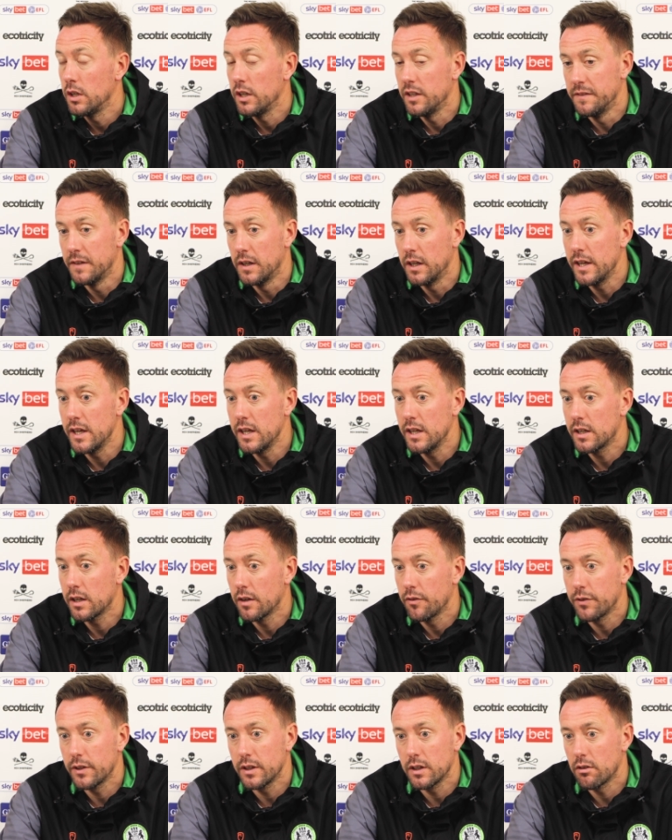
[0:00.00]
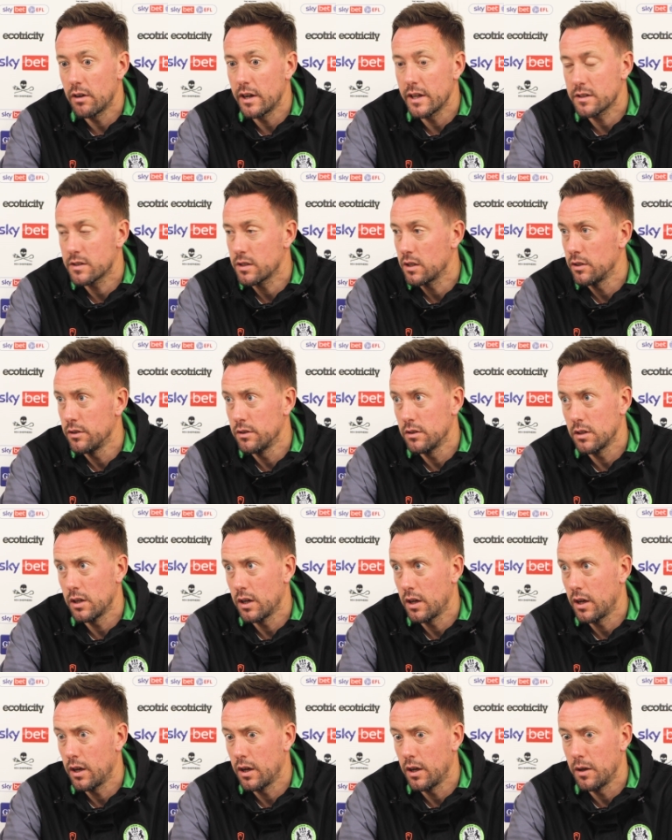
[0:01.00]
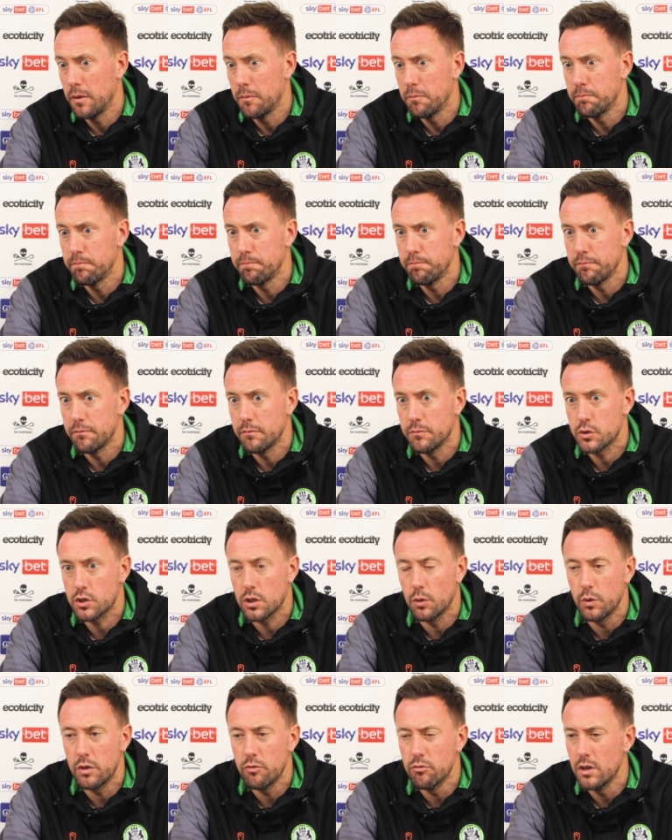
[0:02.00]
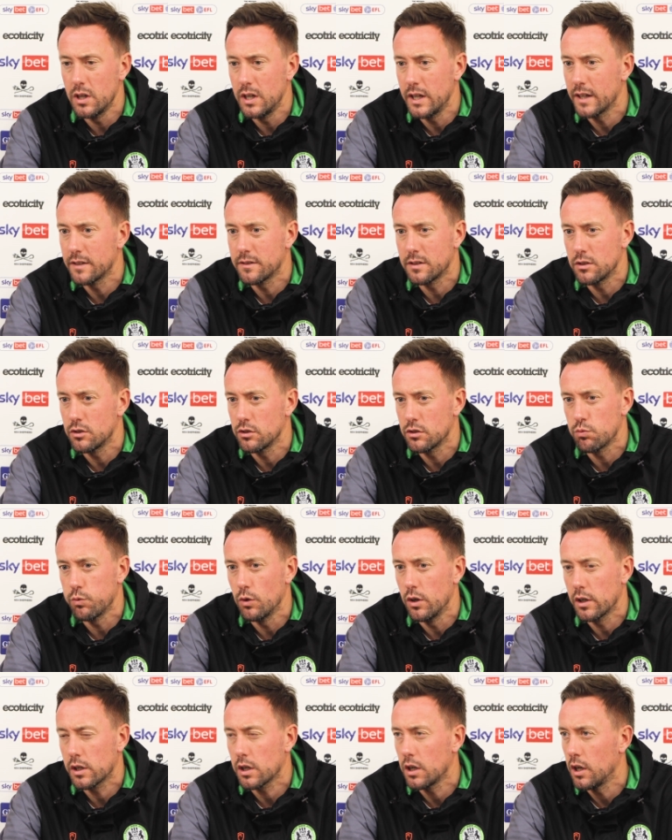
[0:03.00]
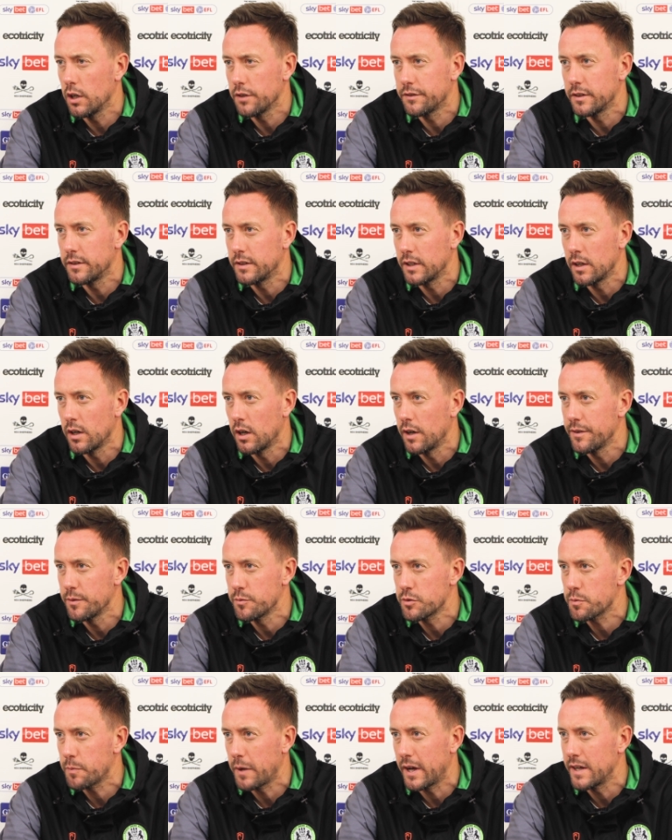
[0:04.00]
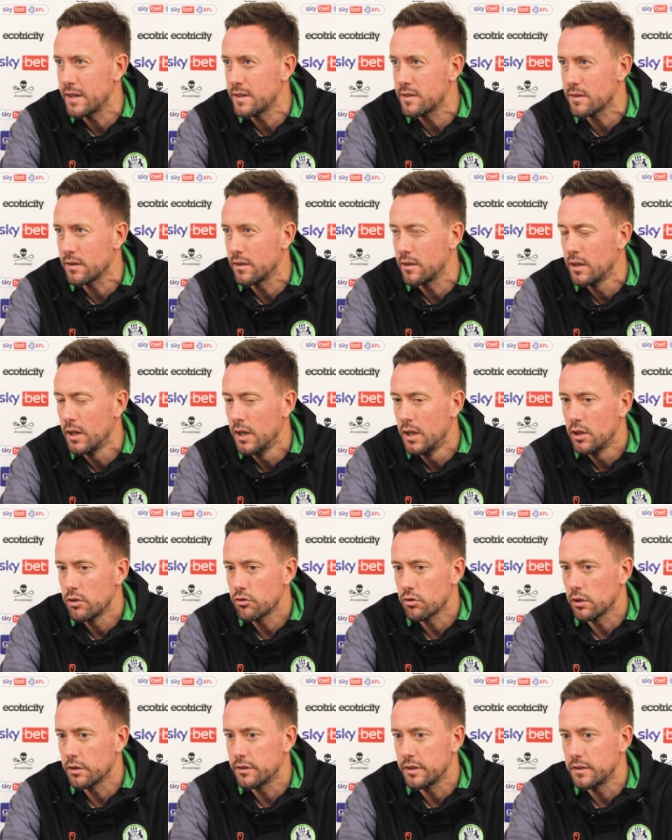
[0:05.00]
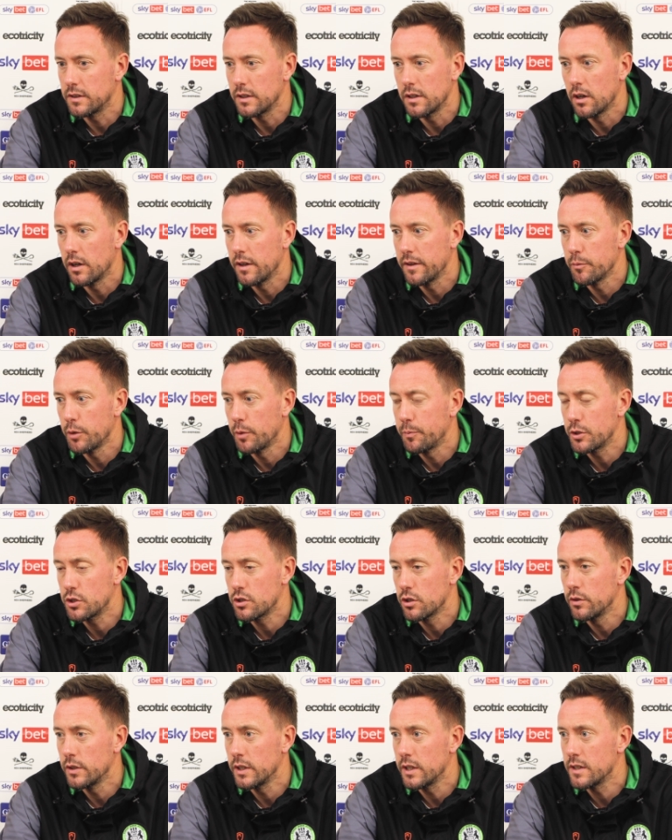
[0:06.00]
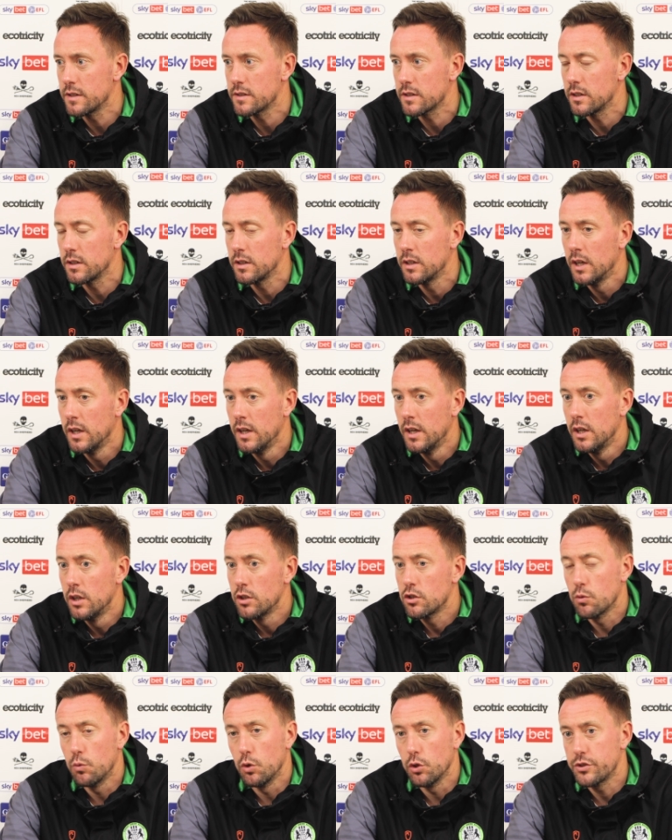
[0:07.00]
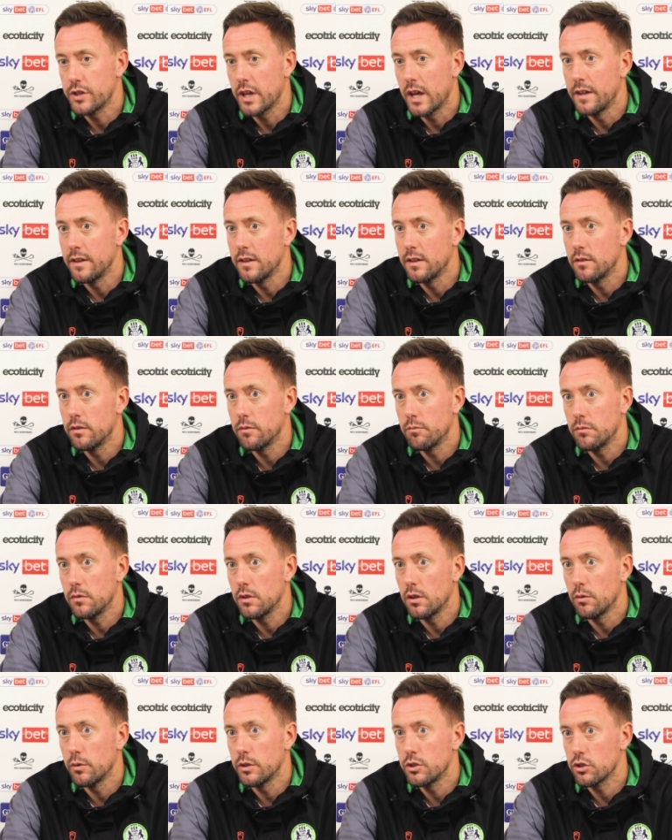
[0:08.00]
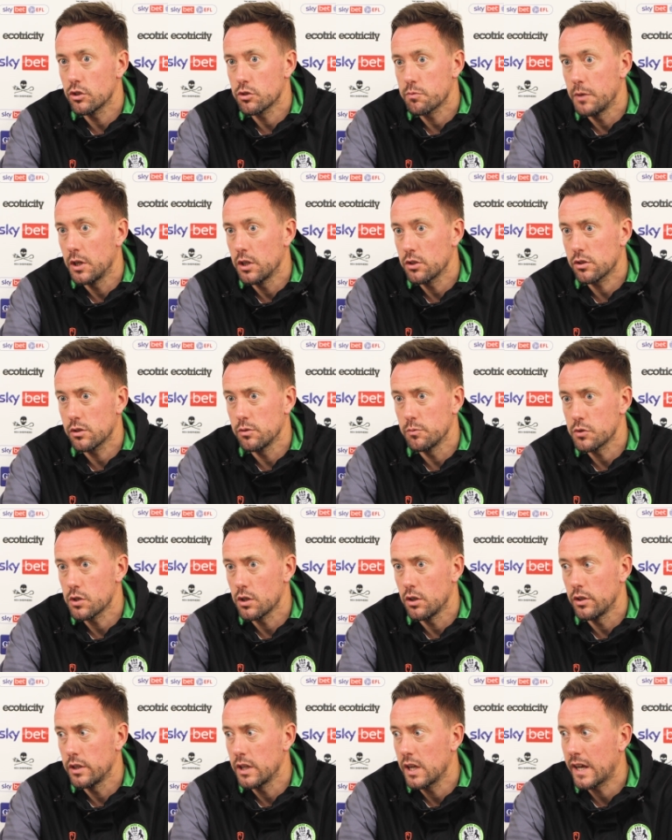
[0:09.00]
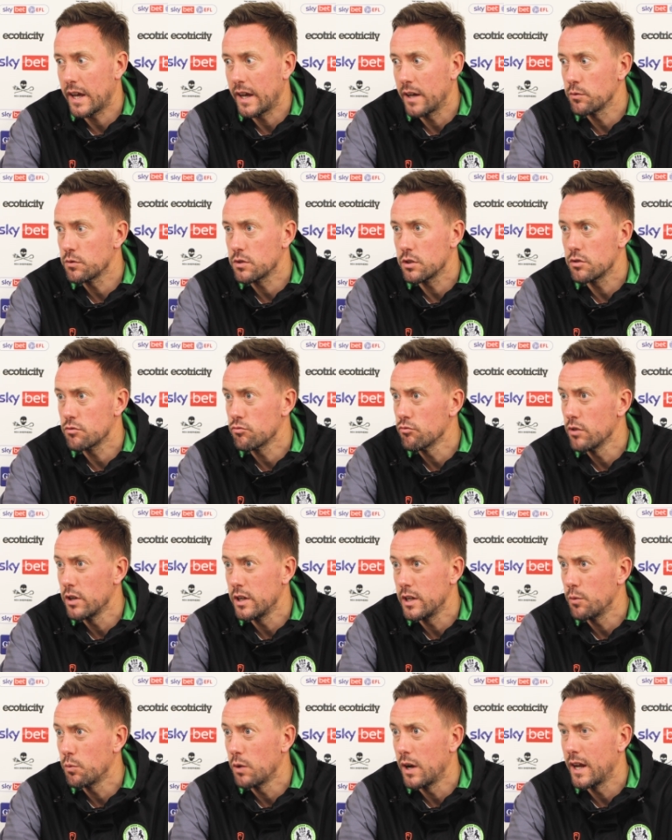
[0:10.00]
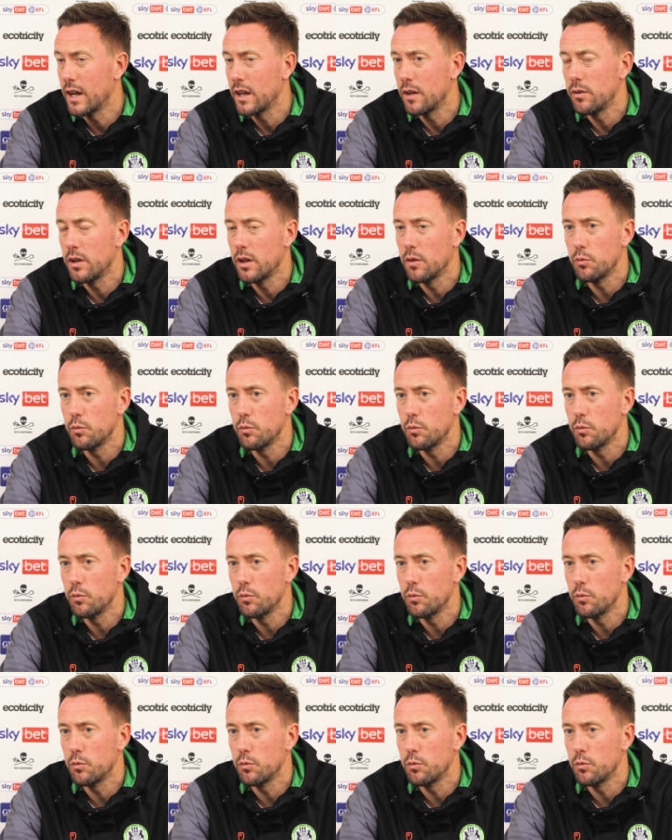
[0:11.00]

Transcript: in the league. I think they're excellent. Um, so we really had to just work hard to deny them space and try to deny them opportunities and towards the end, you know, when Josh March comes on, he counters really well, and,